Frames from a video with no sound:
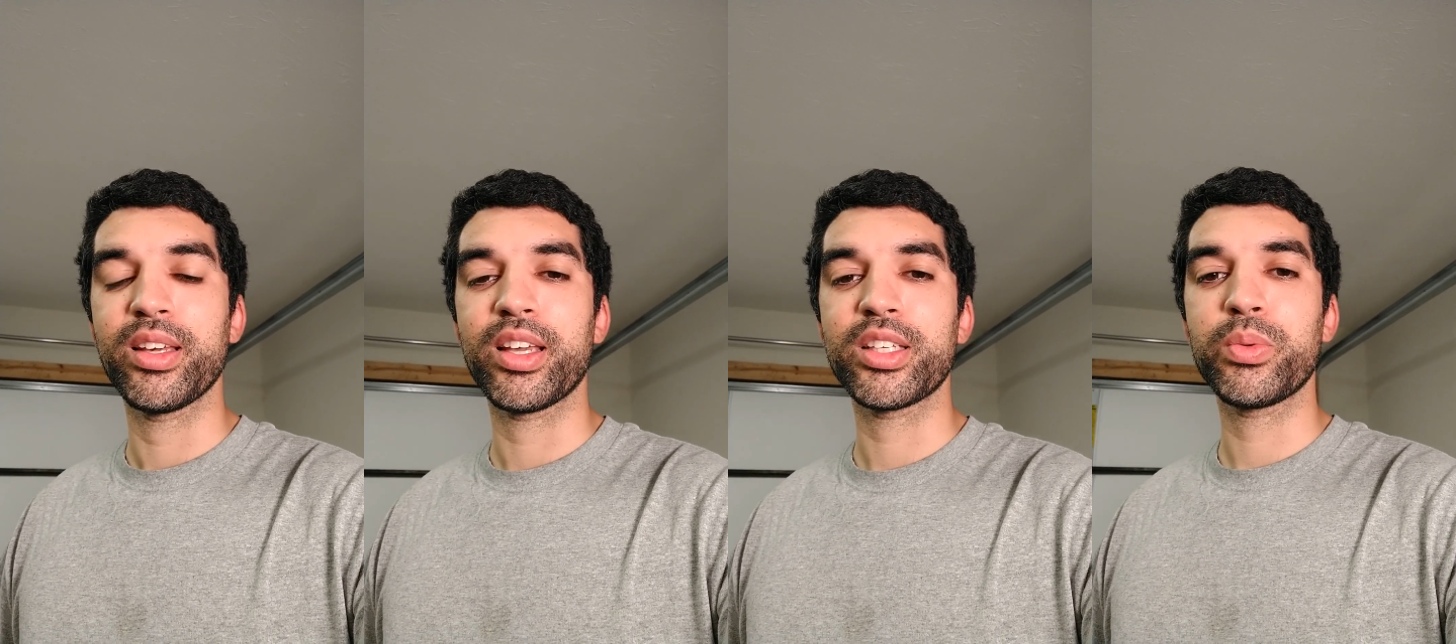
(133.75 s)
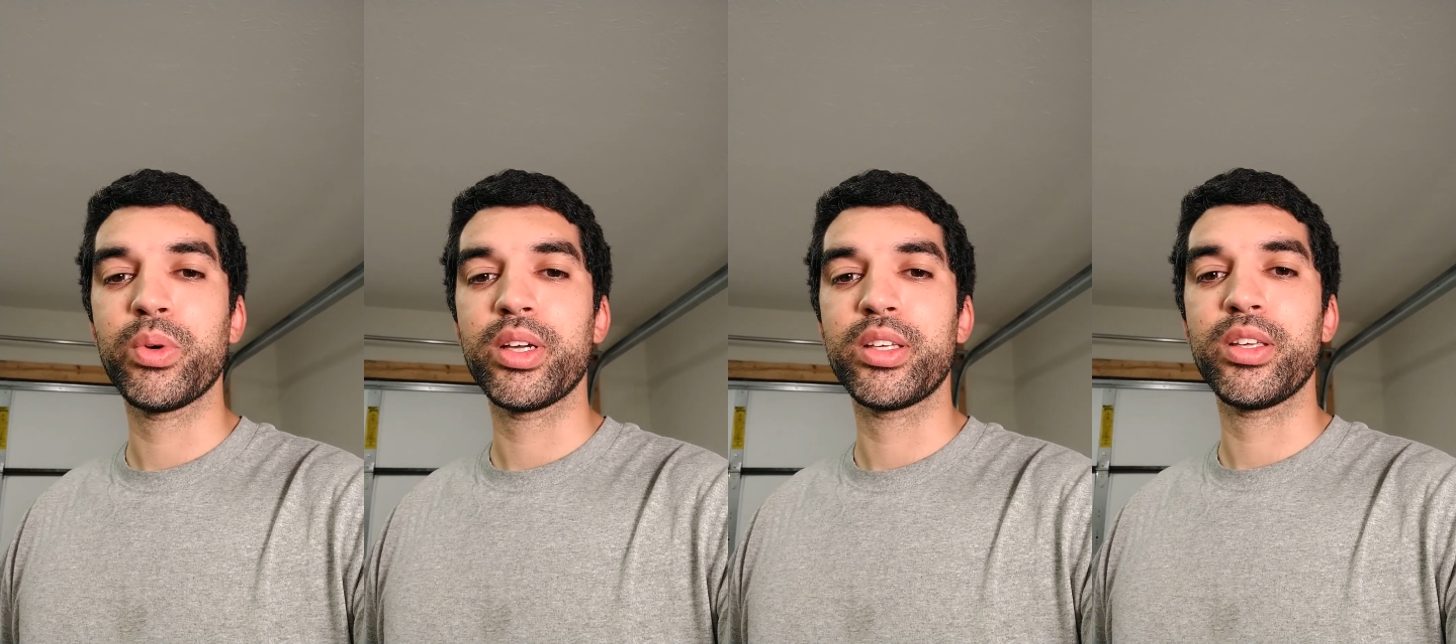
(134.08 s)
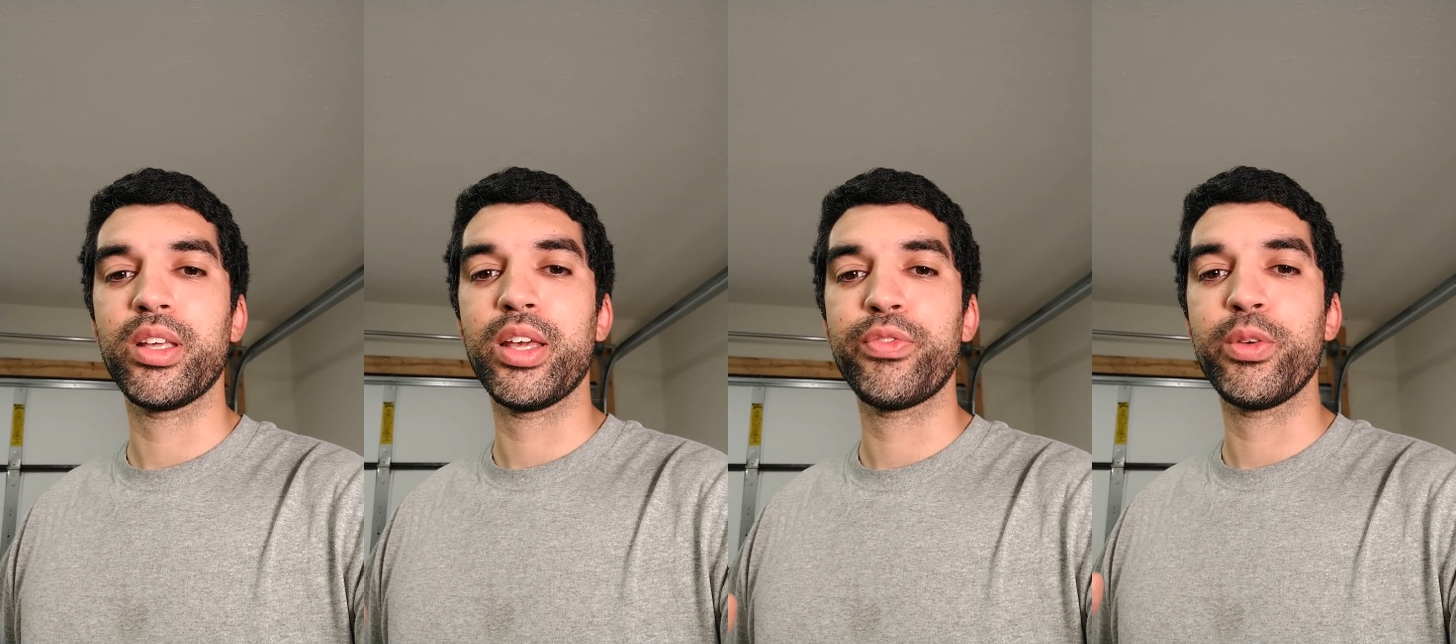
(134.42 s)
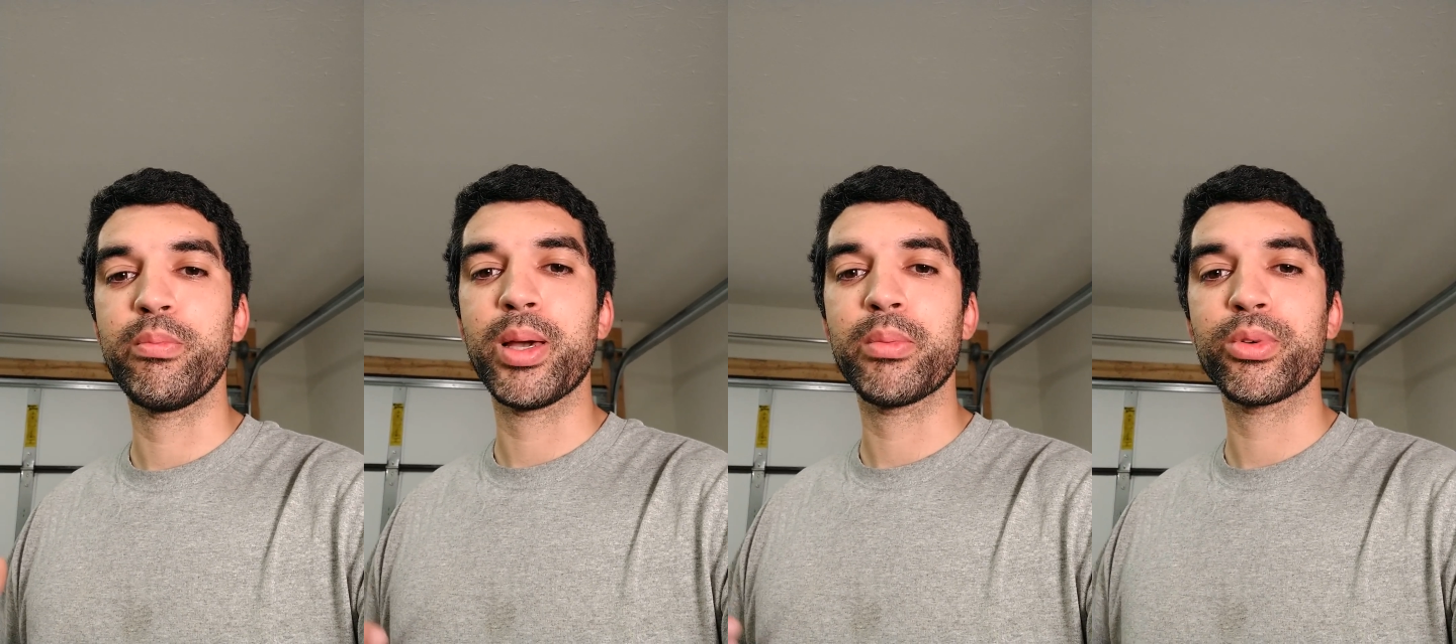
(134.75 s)
Guess what? If
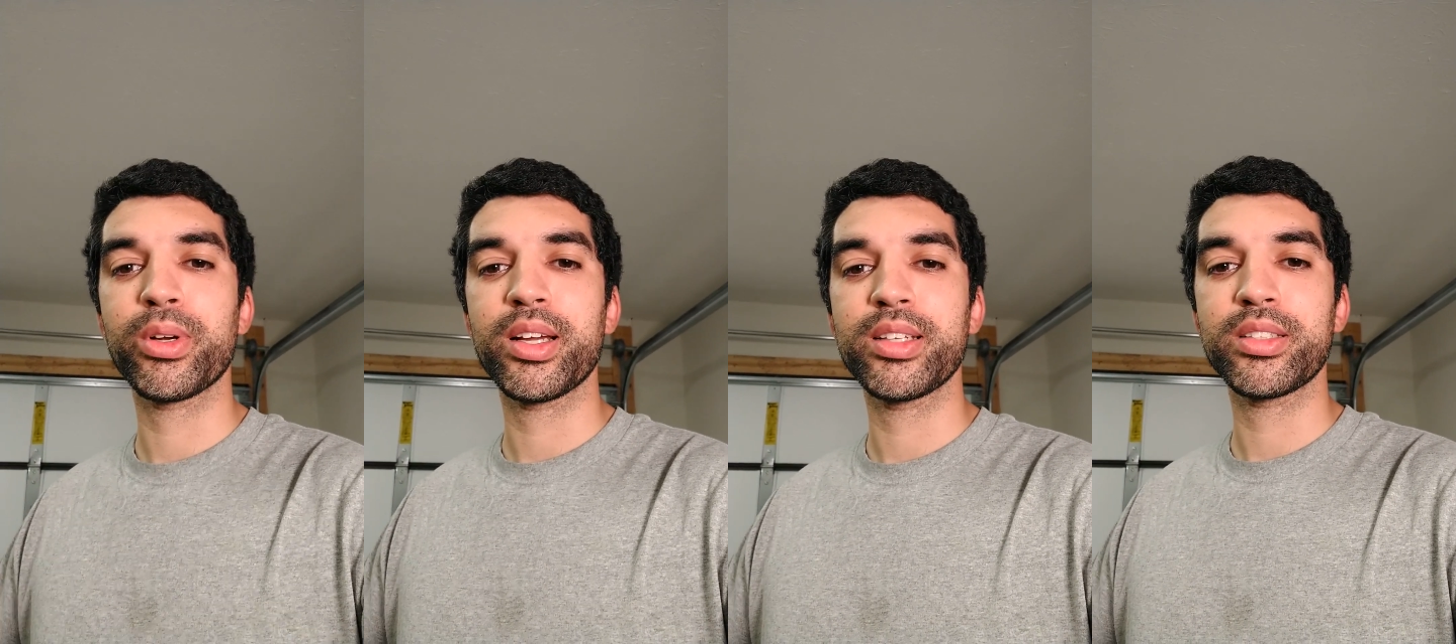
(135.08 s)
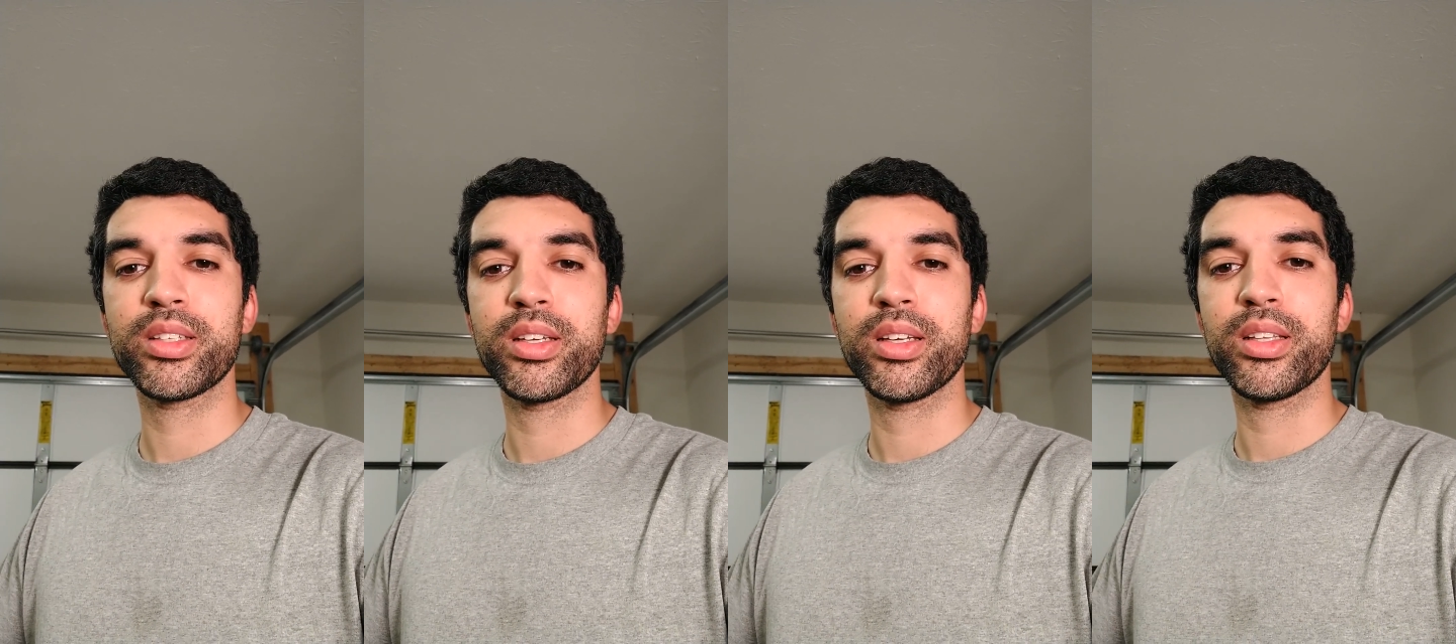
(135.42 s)
you memorize